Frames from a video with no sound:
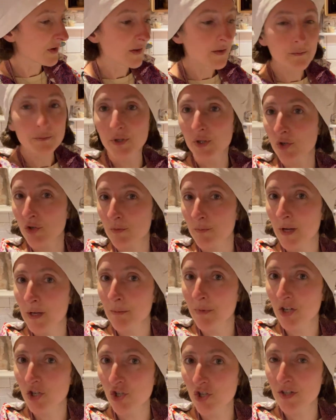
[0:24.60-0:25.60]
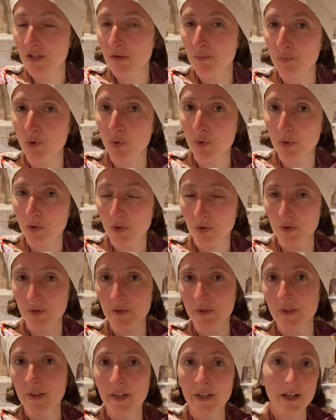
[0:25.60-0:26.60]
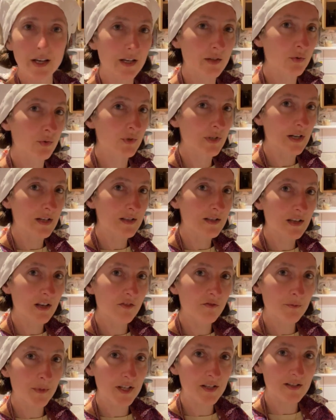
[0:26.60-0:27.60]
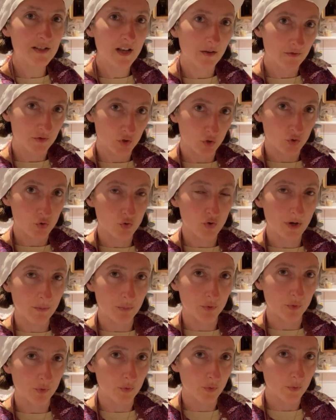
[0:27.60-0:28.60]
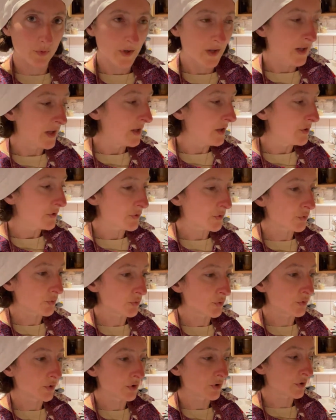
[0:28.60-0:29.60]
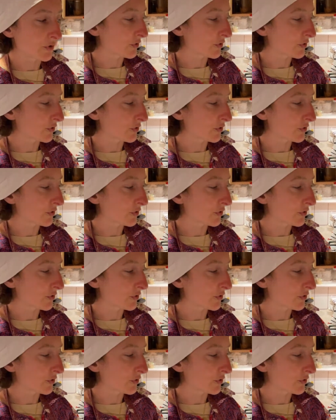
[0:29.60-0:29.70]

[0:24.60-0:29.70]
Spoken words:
because my machine's broken, I thought I'll save myself the trouble to